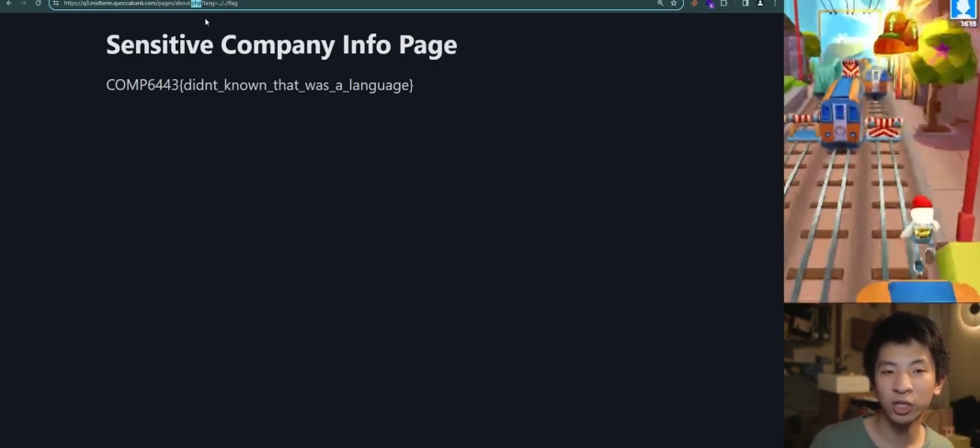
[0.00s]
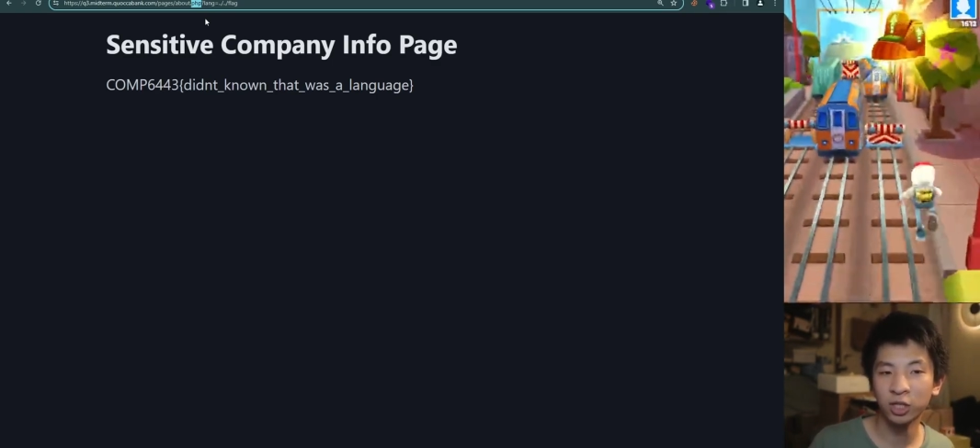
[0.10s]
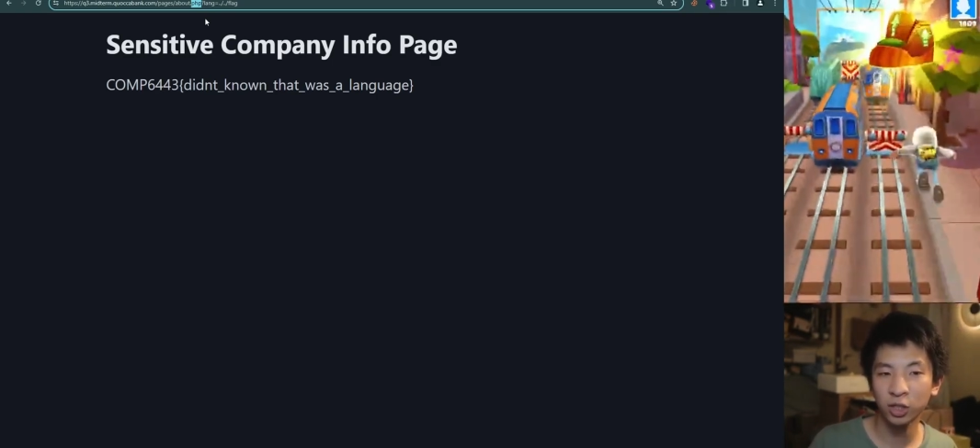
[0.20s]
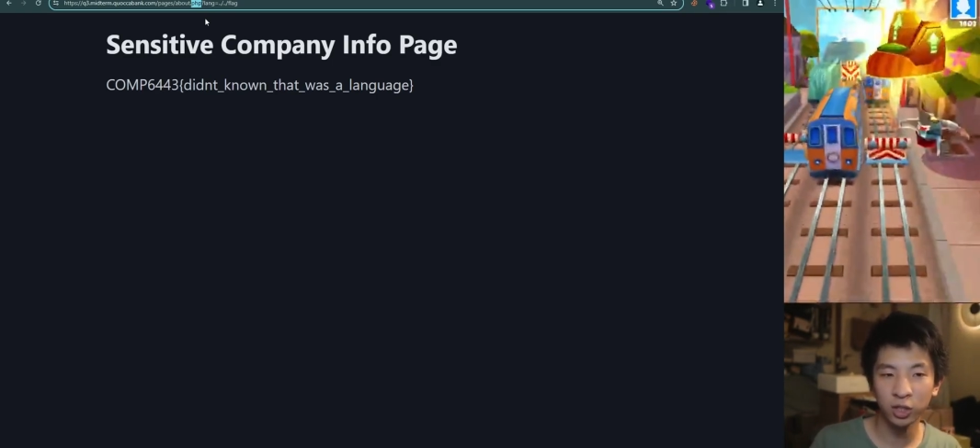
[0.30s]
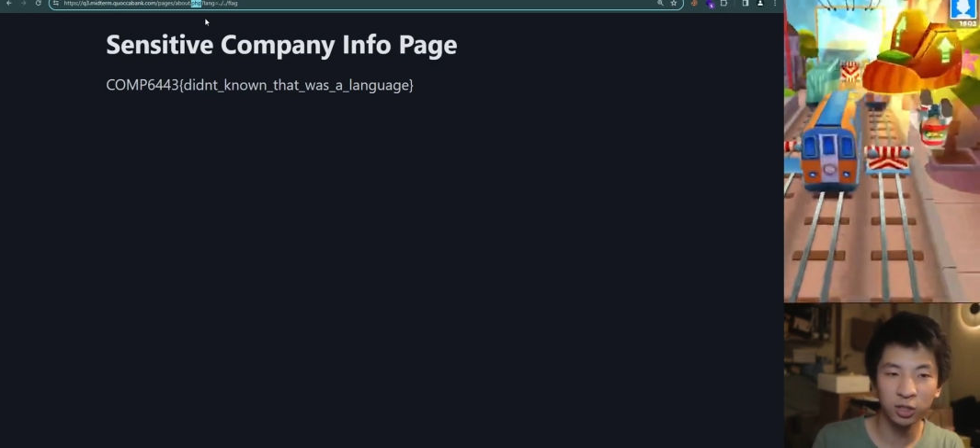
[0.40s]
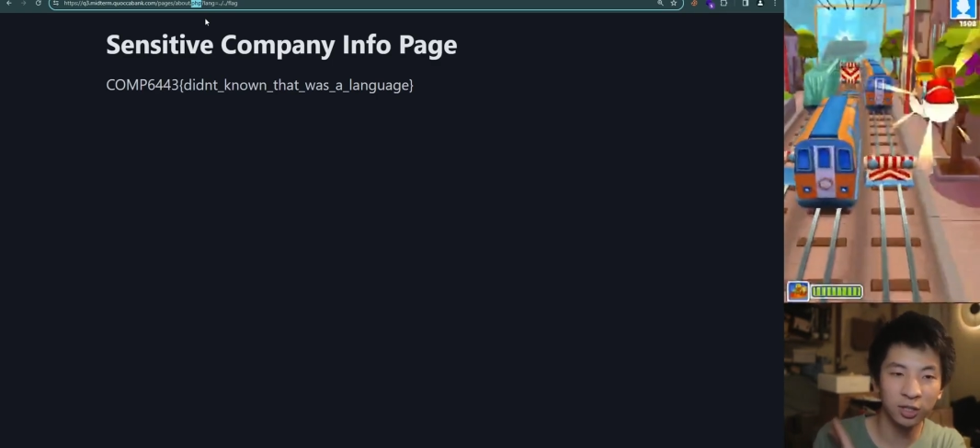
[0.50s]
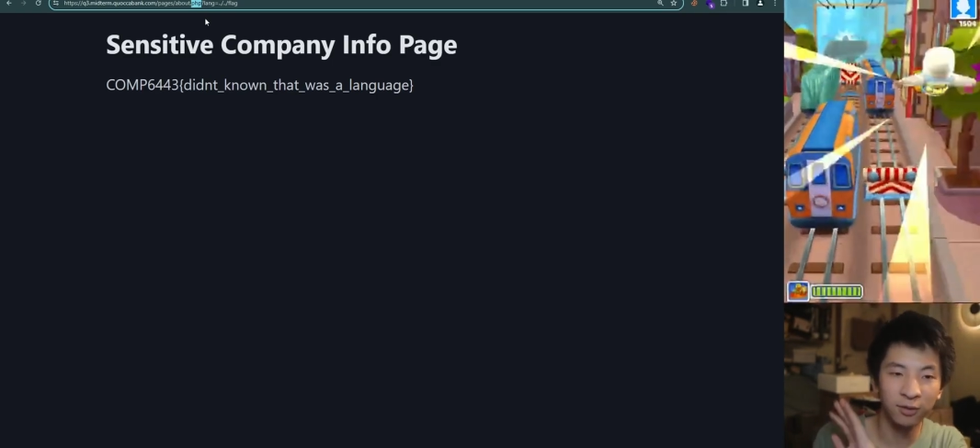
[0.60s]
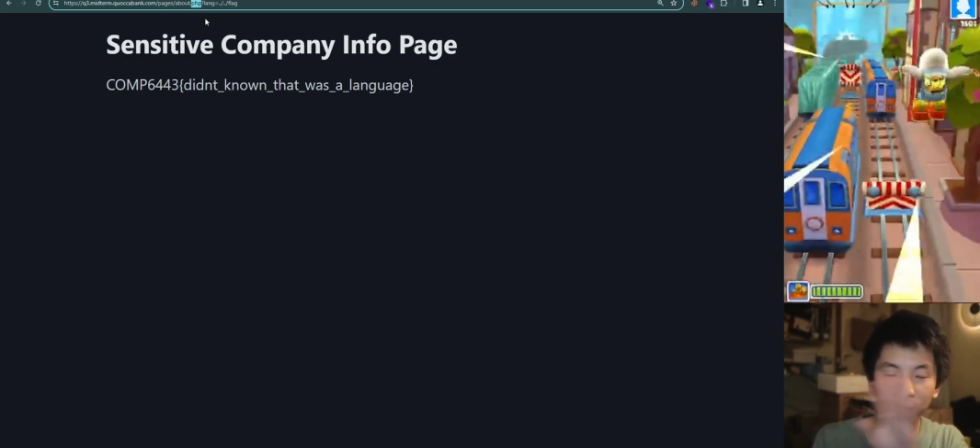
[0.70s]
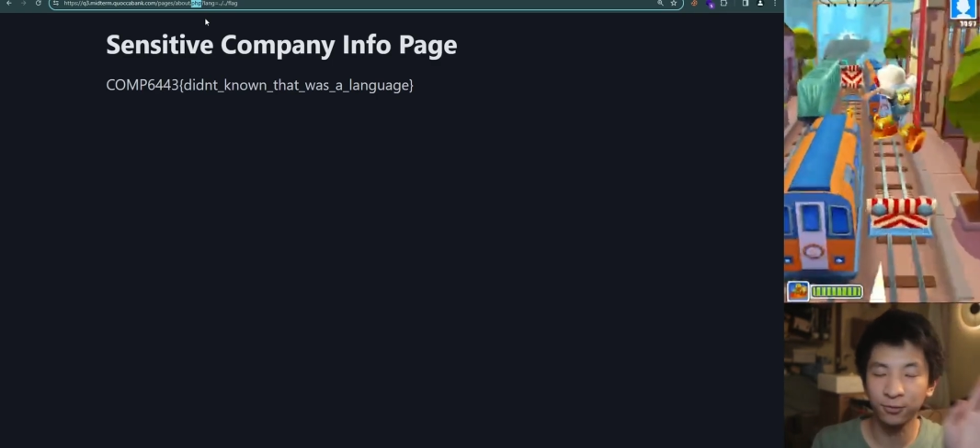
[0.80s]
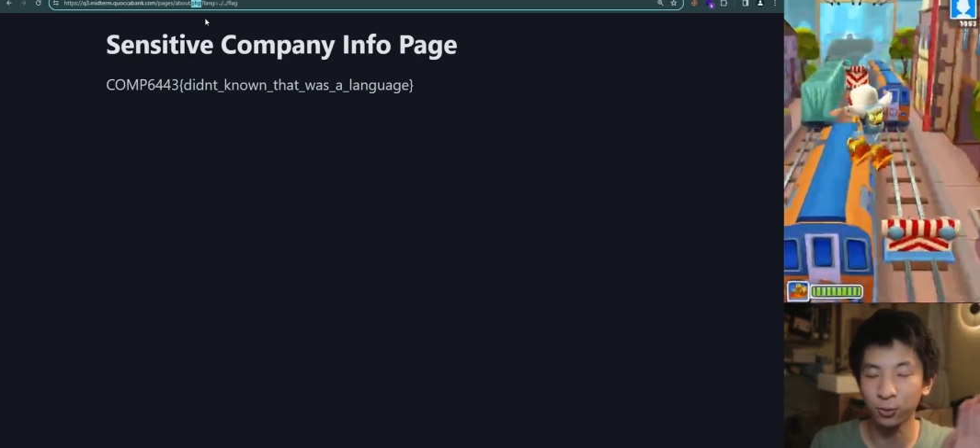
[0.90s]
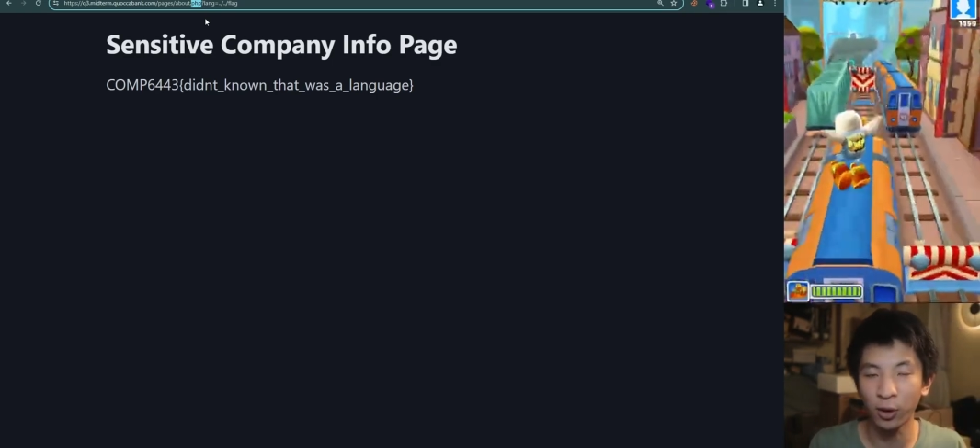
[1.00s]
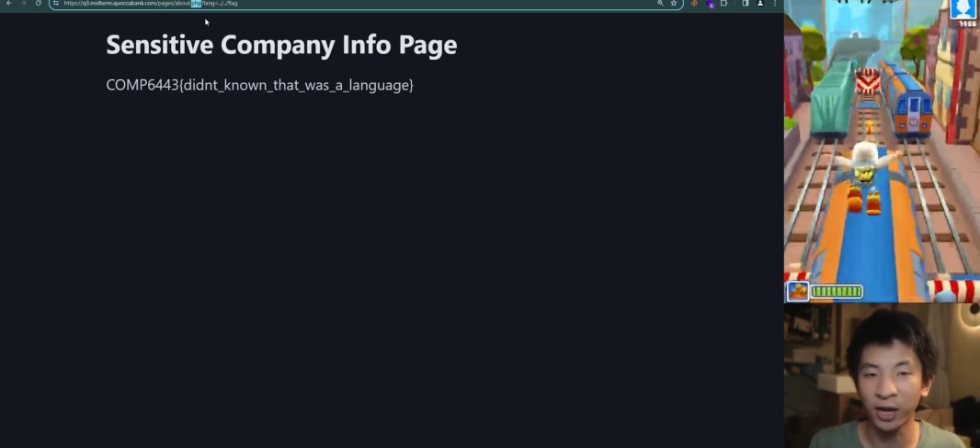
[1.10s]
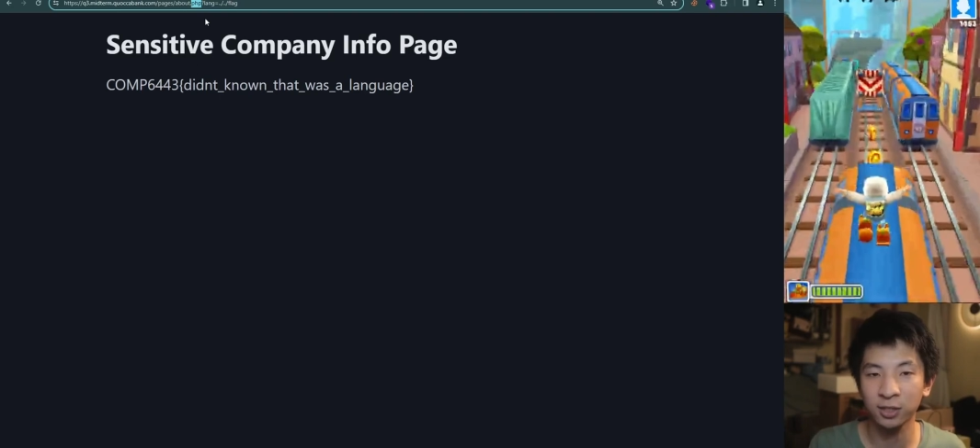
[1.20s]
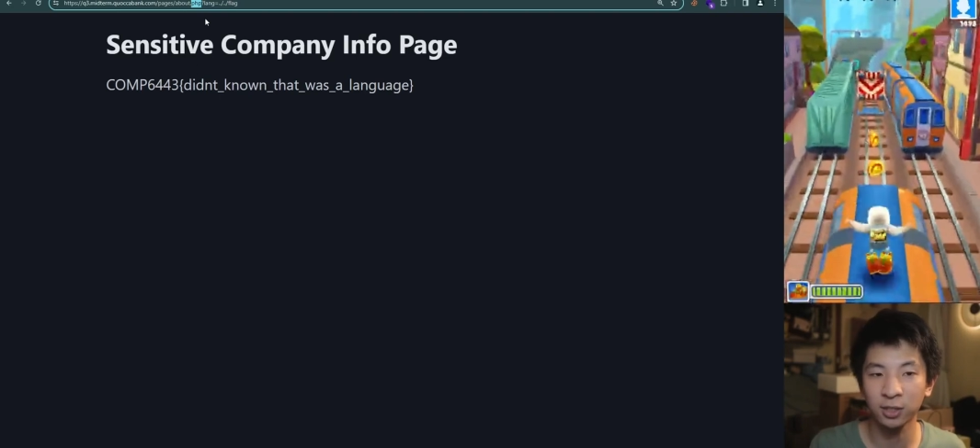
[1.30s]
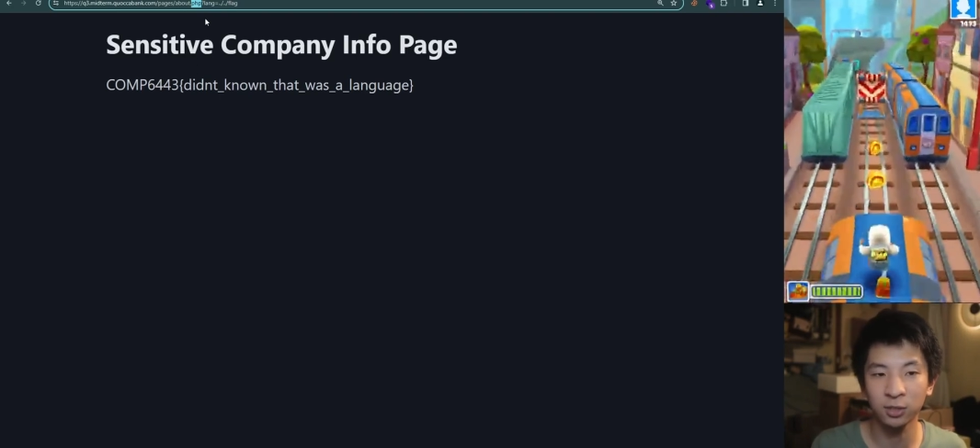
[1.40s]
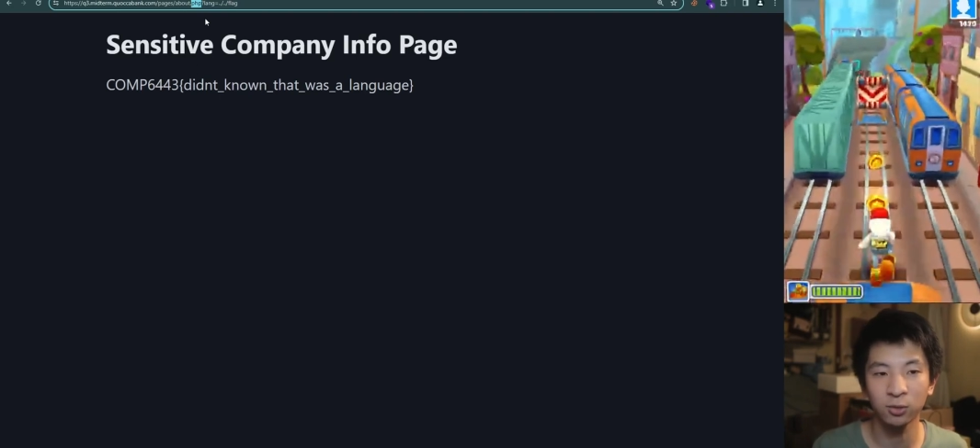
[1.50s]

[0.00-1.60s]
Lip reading: actually just give full access